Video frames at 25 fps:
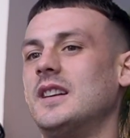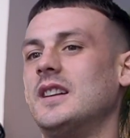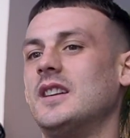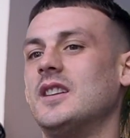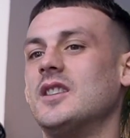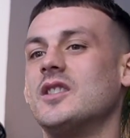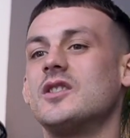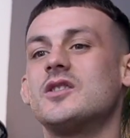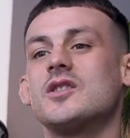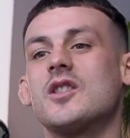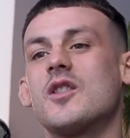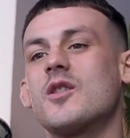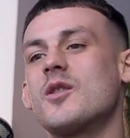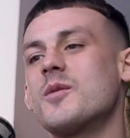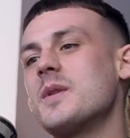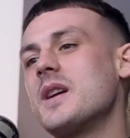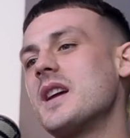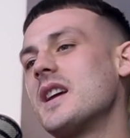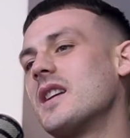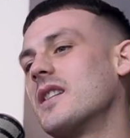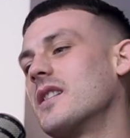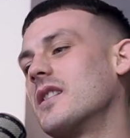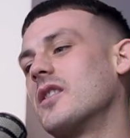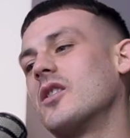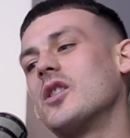Do you know what
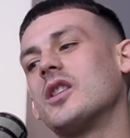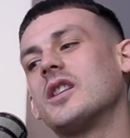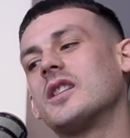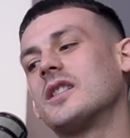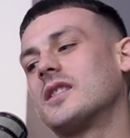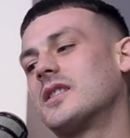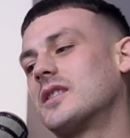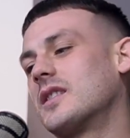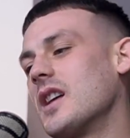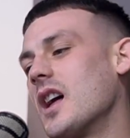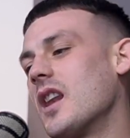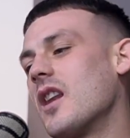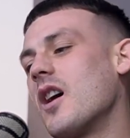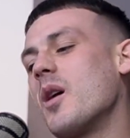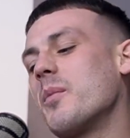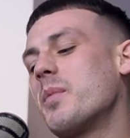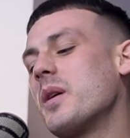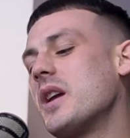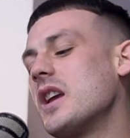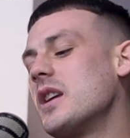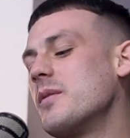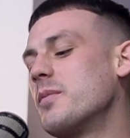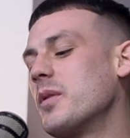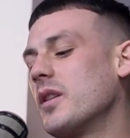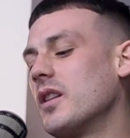I mean? Like, a lot of
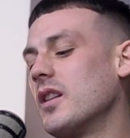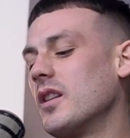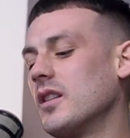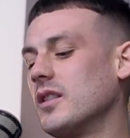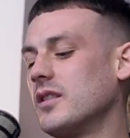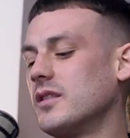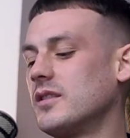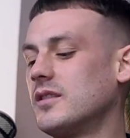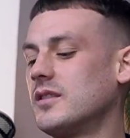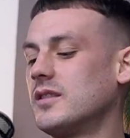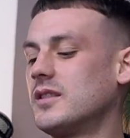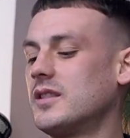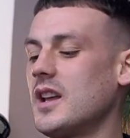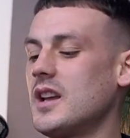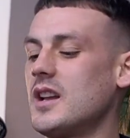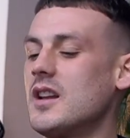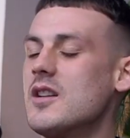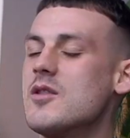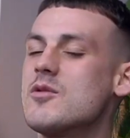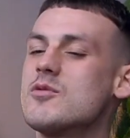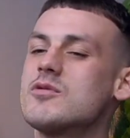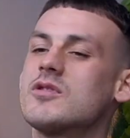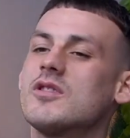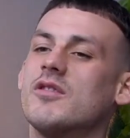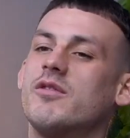people, they
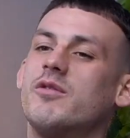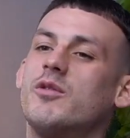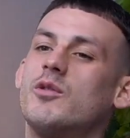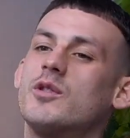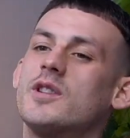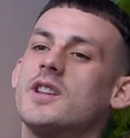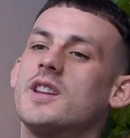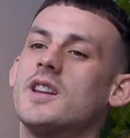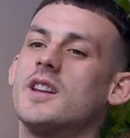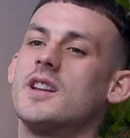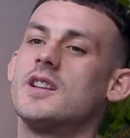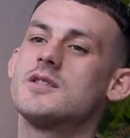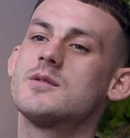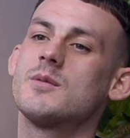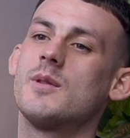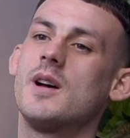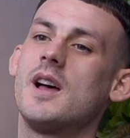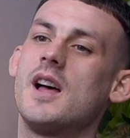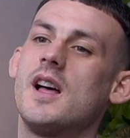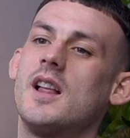lose the fun in it as well.